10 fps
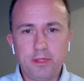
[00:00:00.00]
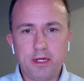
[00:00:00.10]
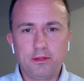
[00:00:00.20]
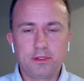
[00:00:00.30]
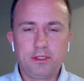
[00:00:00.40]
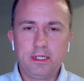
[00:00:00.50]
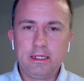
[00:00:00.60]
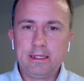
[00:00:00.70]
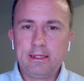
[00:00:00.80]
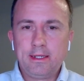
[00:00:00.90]
about
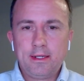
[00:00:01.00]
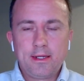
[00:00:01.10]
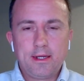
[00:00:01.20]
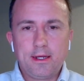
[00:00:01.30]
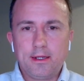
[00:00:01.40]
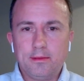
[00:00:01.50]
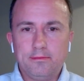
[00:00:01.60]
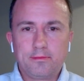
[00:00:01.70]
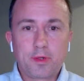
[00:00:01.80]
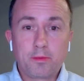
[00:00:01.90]

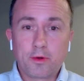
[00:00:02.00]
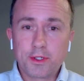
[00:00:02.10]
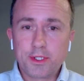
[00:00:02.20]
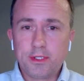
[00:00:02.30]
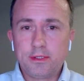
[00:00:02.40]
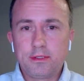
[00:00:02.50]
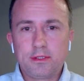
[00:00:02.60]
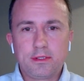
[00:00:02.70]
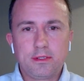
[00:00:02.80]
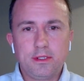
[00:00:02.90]

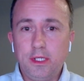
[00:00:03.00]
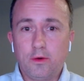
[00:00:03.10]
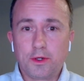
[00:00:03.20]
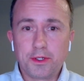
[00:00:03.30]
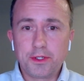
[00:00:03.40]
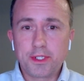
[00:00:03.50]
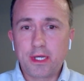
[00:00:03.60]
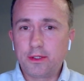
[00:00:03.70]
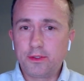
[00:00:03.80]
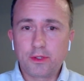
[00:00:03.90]
proportions, the orders,
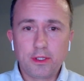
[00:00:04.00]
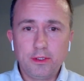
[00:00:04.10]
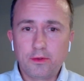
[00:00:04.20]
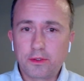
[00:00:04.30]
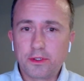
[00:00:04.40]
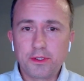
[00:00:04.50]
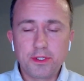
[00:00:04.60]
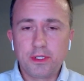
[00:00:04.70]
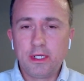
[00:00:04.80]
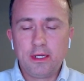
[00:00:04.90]
how to draw the
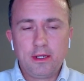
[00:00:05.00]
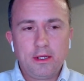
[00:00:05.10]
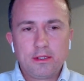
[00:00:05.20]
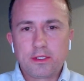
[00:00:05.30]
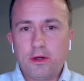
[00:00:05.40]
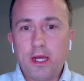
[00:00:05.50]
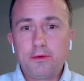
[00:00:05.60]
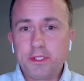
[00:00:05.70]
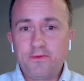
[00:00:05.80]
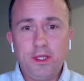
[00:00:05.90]
orders. So I
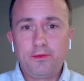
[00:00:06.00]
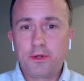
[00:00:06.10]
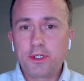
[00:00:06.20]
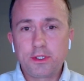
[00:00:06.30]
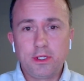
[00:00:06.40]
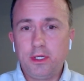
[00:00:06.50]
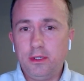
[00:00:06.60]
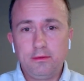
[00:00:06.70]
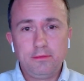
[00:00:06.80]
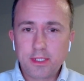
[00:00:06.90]
was
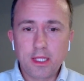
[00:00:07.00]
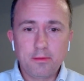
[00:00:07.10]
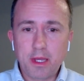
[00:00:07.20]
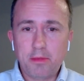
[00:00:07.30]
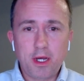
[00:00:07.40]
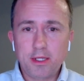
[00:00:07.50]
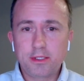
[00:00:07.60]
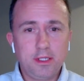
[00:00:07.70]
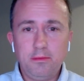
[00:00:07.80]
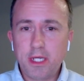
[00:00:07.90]
feverishly telling my
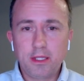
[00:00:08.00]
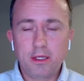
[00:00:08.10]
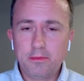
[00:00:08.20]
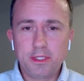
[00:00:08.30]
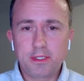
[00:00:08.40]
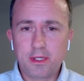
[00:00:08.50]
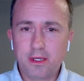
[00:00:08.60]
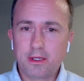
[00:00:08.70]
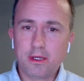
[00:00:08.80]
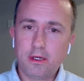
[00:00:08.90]
boss, emailing him and
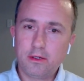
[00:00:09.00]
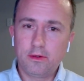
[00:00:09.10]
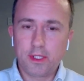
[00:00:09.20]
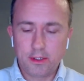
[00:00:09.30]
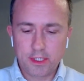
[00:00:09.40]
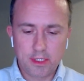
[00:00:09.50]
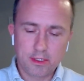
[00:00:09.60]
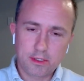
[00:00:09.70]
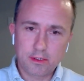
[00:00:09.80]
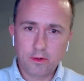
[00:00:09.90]
saying, "Oh, there's
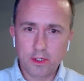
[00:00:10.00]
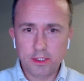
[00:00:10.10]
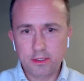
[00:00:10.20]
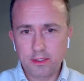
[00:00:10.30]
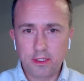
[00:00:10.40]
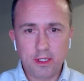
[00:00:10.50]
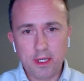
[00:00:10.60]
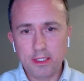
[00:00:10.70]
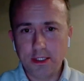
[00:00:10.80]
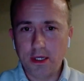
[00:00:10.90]
this course that
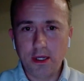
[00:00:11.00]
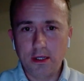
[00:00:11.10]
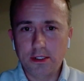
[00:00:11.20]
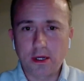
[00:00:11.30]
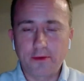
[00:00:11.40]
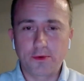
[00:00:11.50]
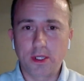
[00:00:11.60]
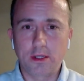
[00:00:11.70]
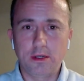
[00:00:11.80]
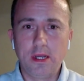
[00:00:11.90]
the ICAA is
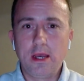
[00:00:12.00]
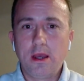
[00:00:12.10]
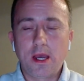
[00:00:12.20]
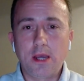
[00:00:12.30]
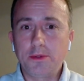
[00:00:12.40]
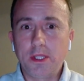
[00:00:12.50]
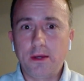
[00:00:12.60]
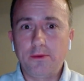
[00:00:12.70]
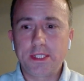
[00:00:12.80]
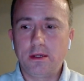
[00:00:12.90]
offering, and I would
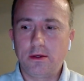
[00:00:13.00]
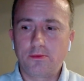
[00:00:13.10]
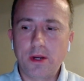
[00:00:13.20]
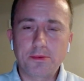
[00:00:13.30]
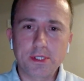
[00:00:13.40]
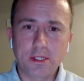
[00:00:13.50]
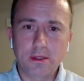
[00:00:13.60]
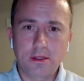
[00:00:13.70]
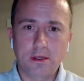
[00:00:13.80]
love to represent